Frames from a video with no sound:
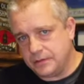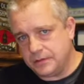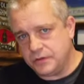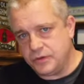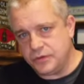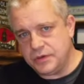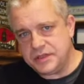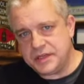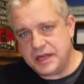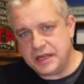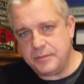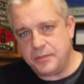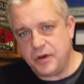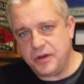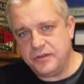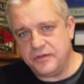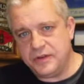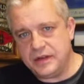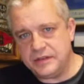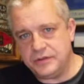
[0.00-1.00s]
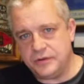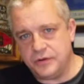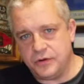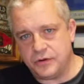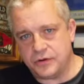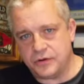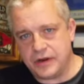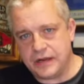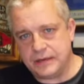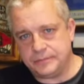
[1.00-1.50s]
to say the mouthfeel is not
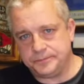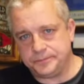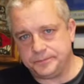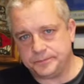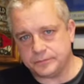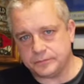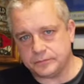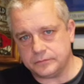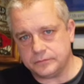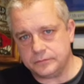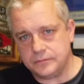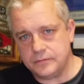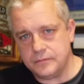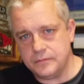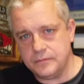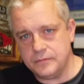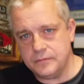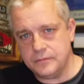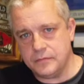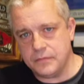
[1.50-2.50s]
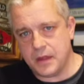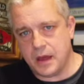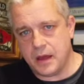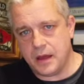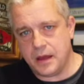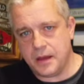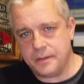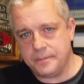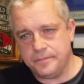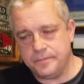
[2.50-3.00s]
great.
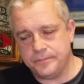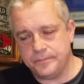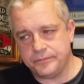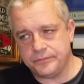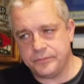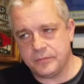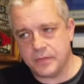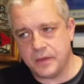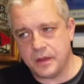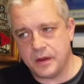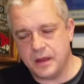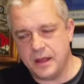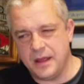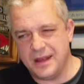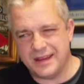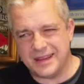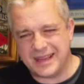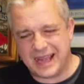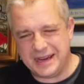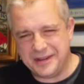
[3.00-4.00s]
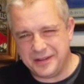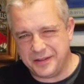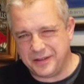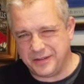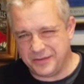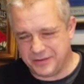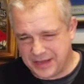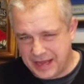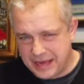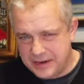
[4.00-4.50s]
Kind of
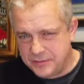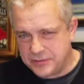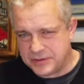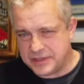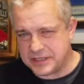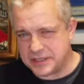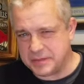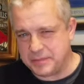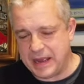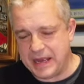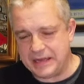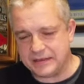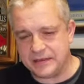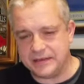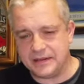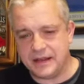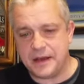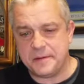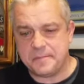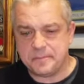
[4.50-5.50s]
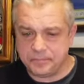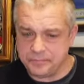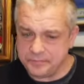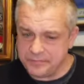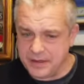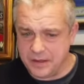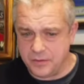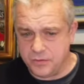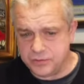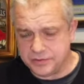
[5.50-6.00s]
was expecting that.
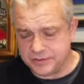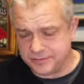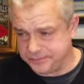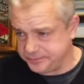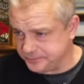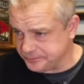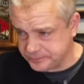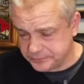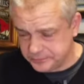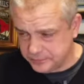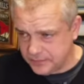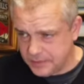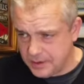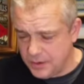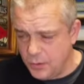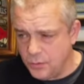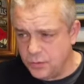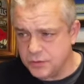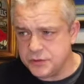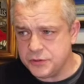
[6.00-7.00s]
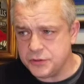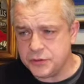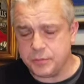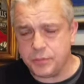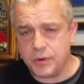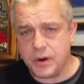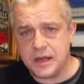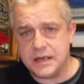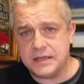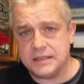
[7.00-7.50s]
I wasn't
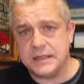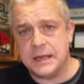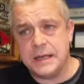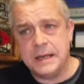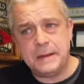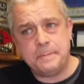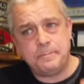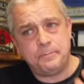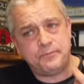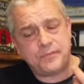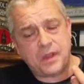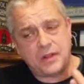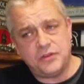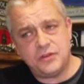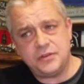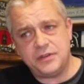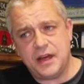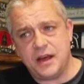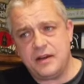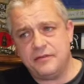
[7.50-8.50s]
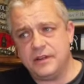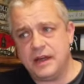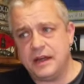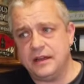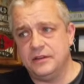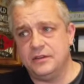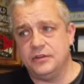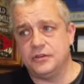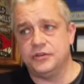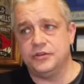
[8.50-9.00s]
surprised. It doesn't have that
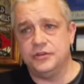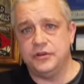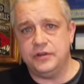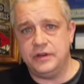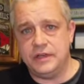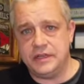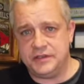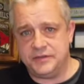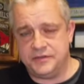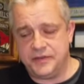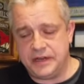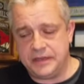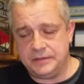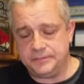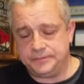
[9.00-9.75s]
luxurious feel.